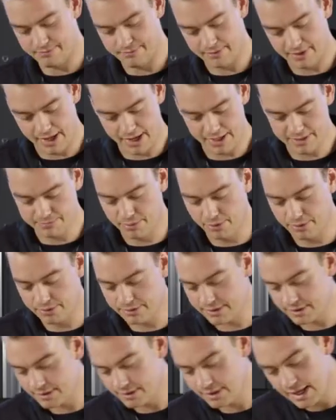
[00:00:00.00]
case
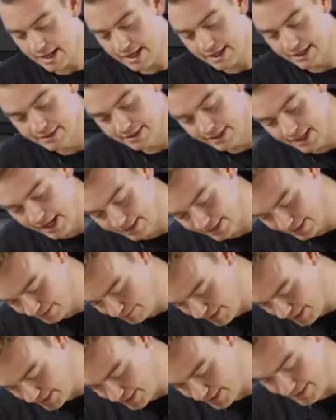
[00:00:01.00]
bolts and get the cases buttoned